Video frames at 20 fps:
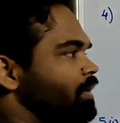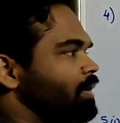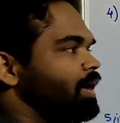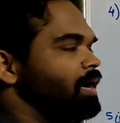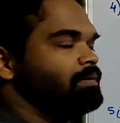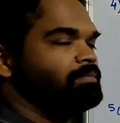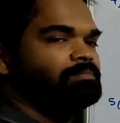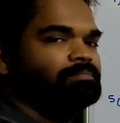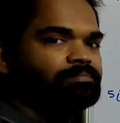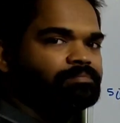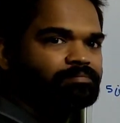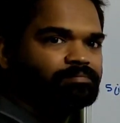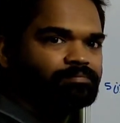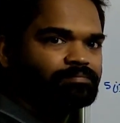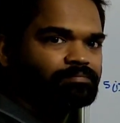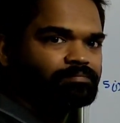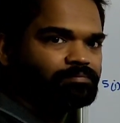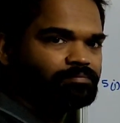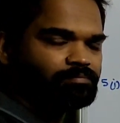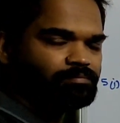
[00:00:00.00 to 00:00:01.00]
Done?
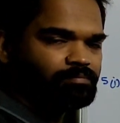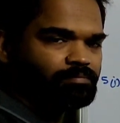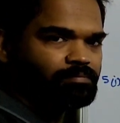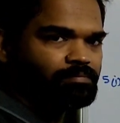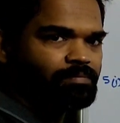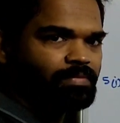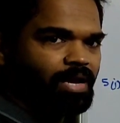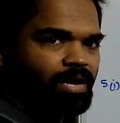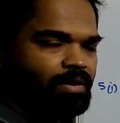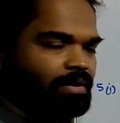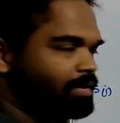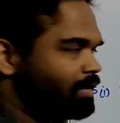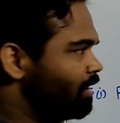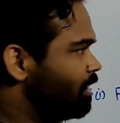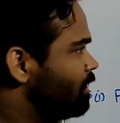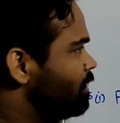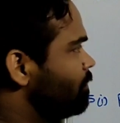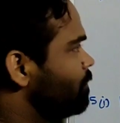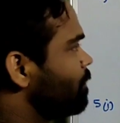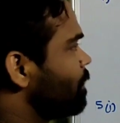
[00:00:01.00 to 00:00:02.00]

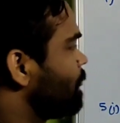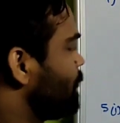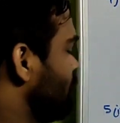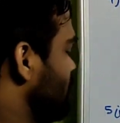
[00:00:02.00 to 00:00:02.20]
Clear?